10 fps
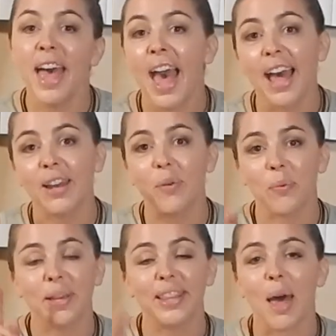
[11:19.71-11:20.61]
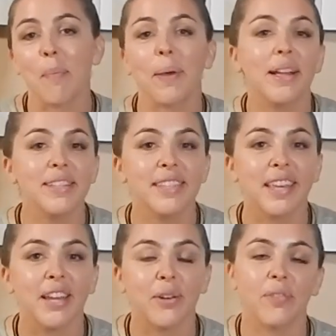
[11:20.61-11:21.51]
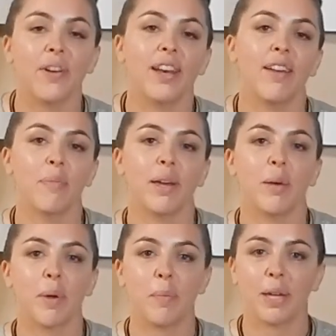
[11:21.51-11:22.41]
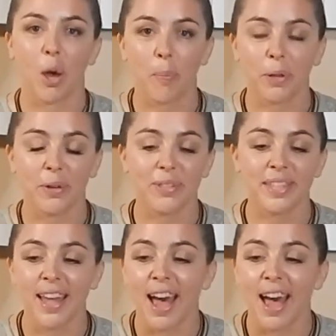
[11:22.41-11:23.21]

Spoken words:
and ring that bell to get notified of my upcoming uploads.